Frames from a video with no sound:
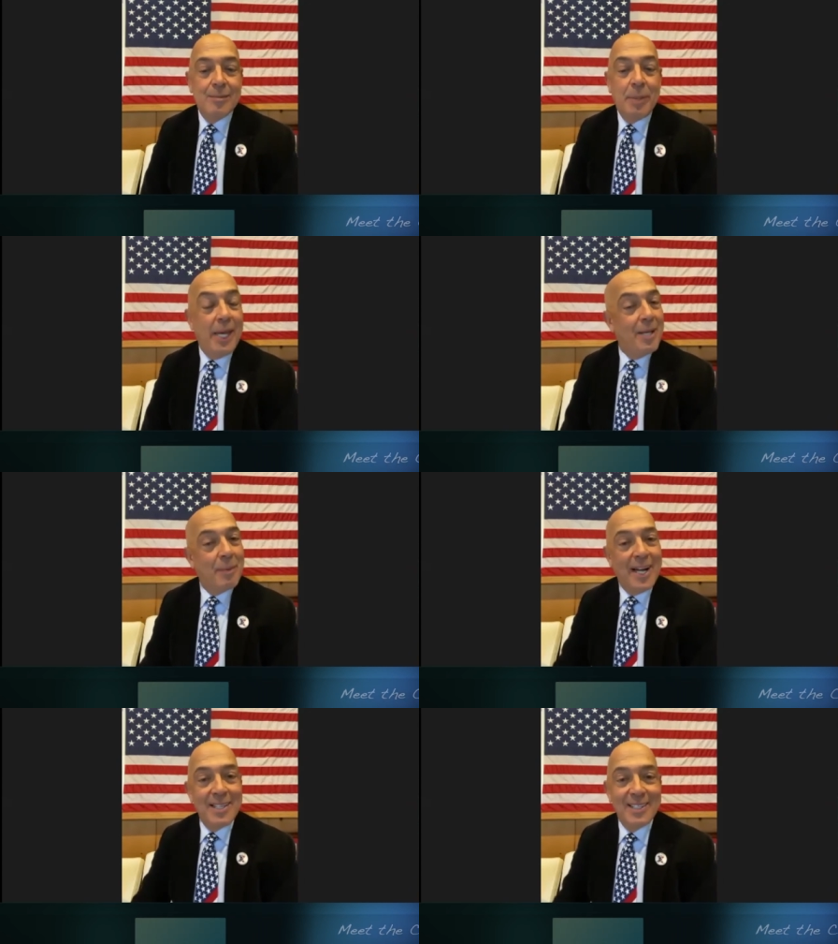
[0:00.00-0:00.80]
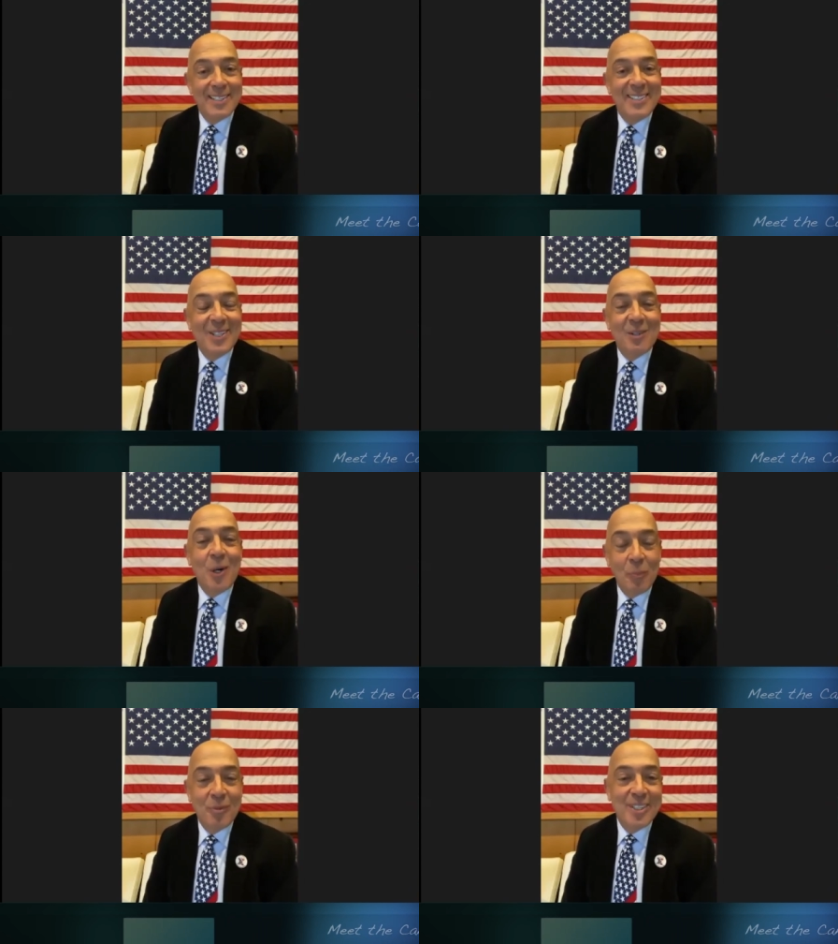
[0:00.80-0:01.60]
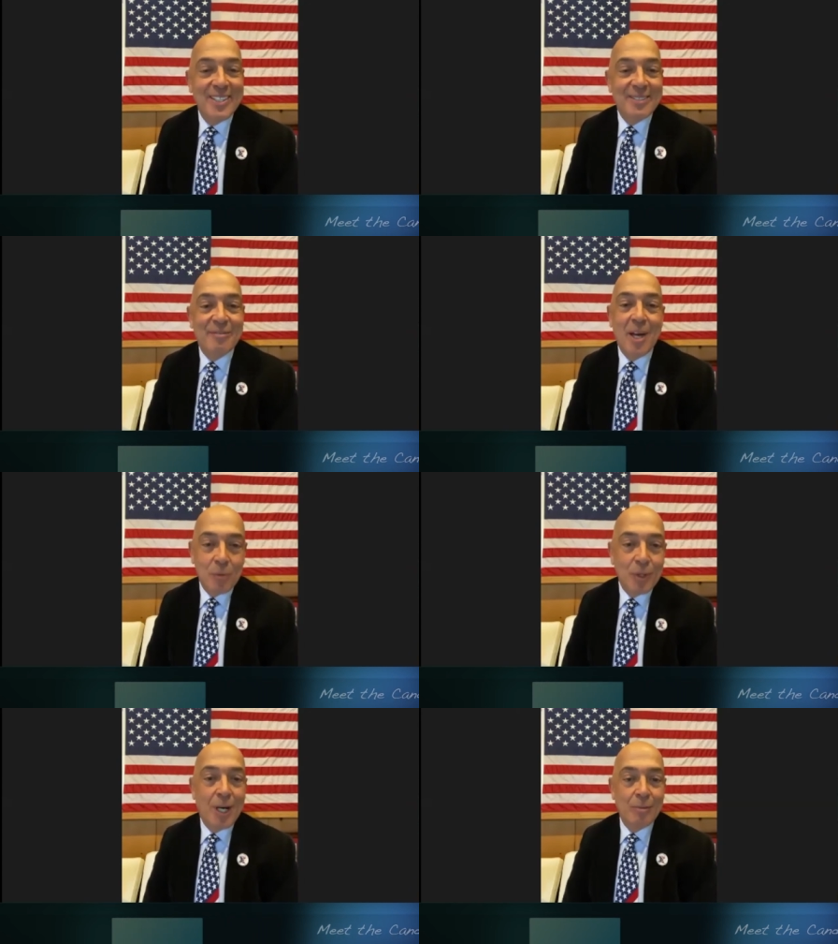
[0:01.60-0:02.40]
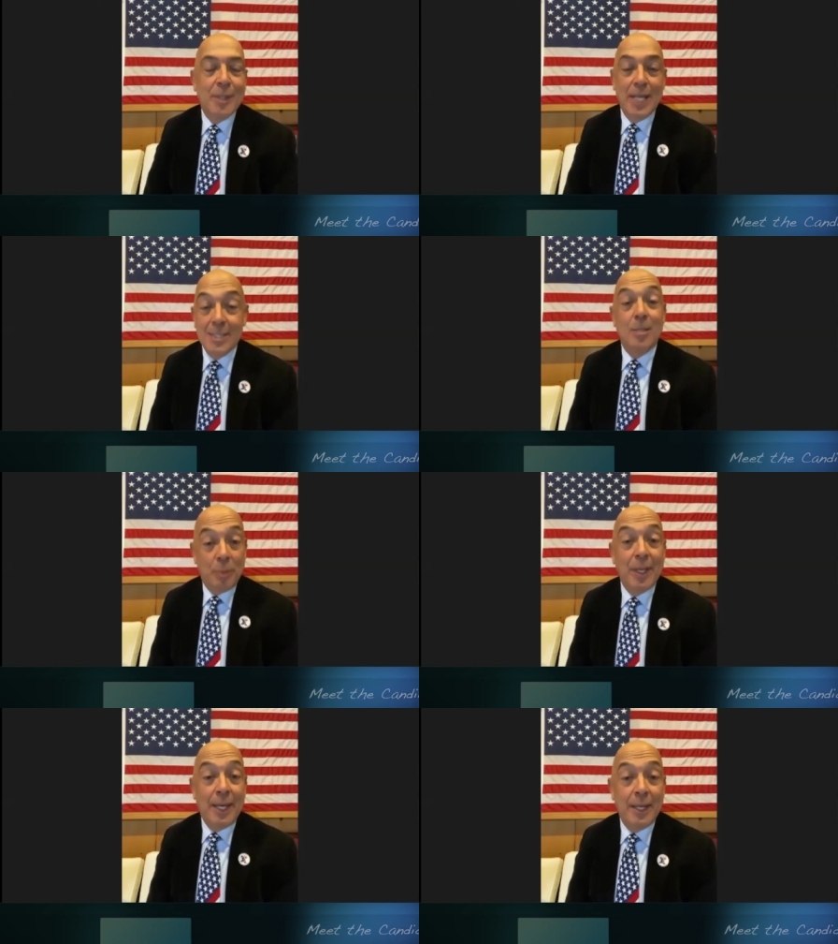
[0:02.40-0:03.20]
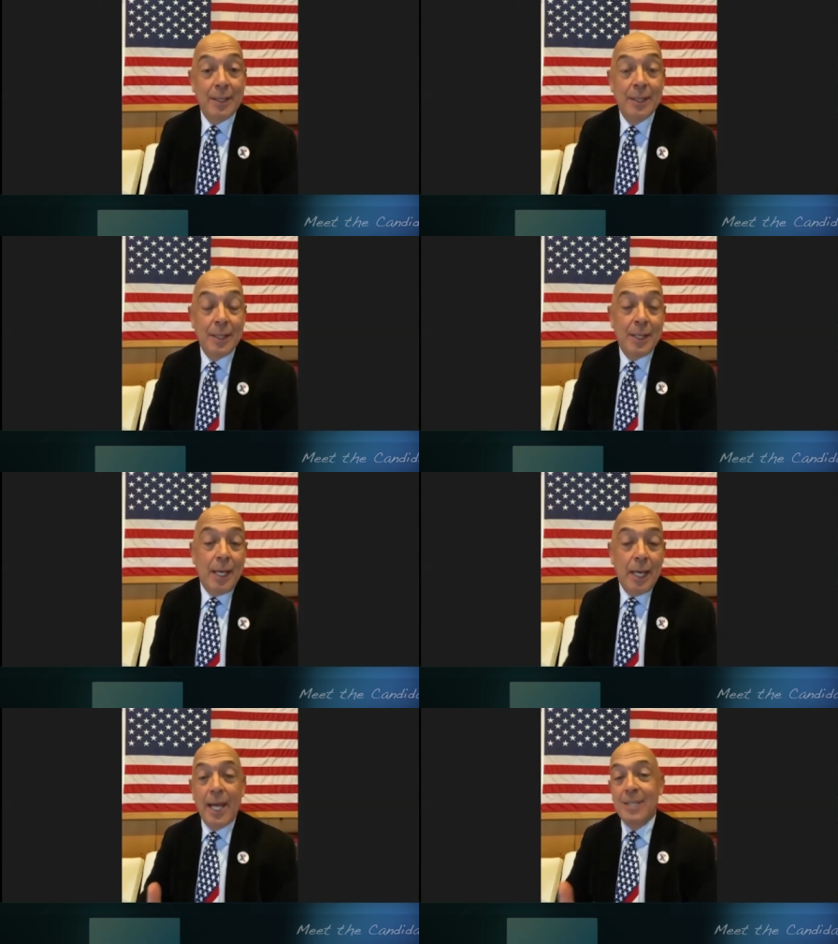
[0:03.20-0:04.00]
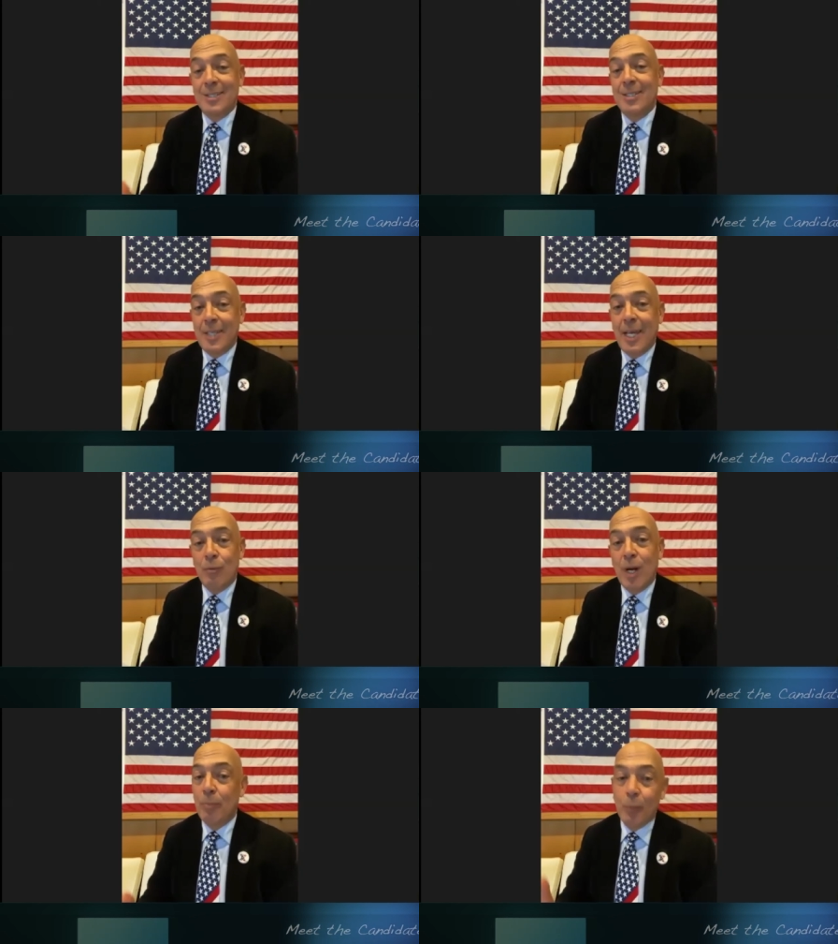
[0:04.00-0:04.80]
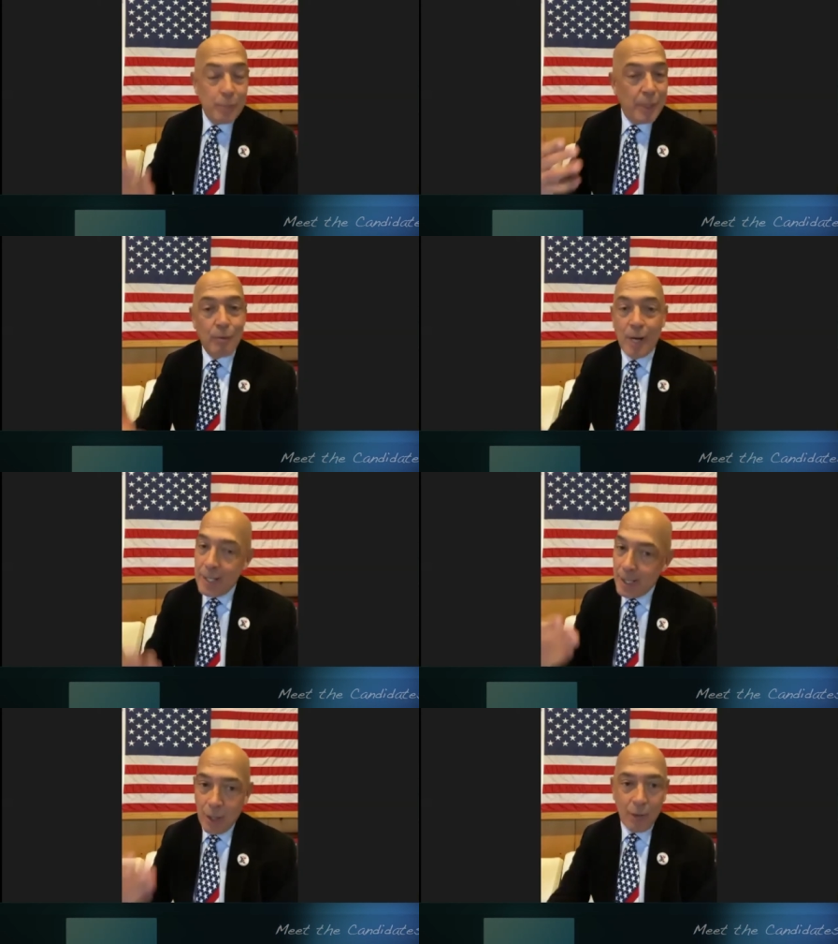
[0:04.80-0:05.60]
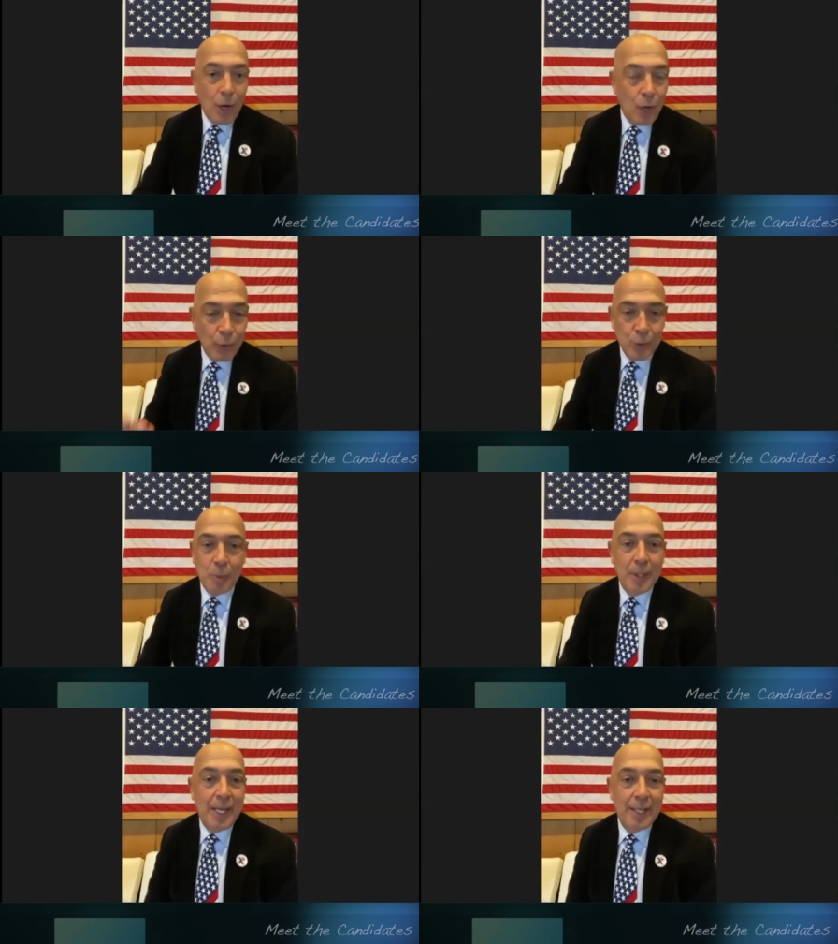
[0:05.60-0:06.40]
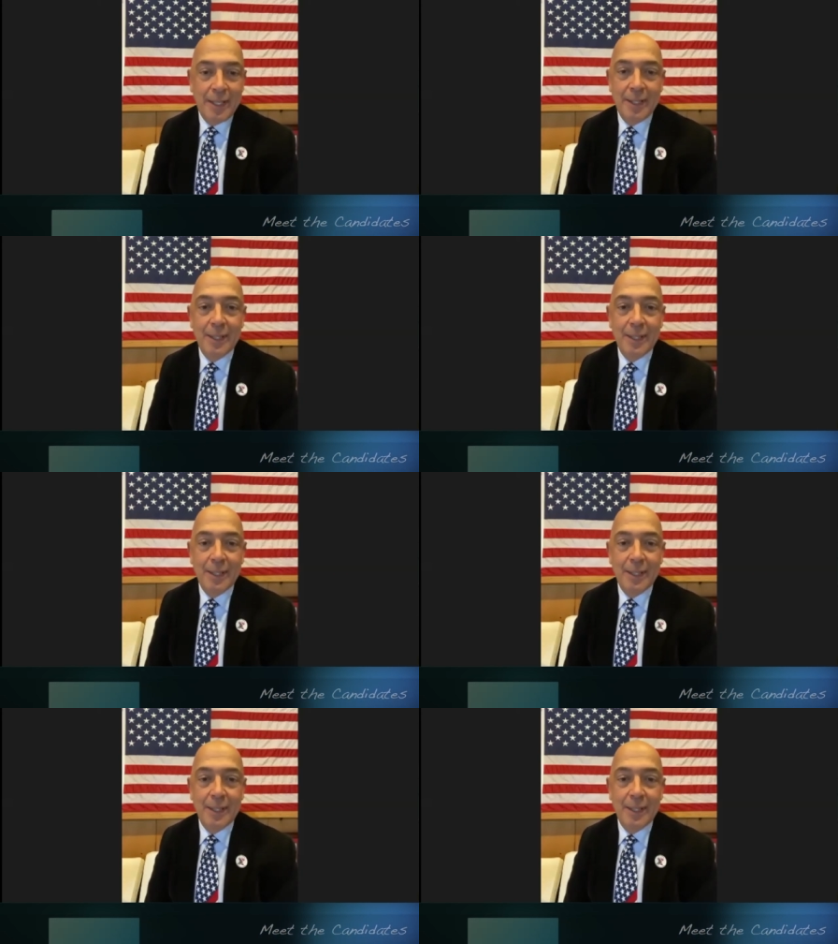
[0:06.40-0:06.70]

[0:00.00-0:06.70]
paid by the, you know, hopefully the federal government. That's the plan and as a state rep, we'd be right in on all those planning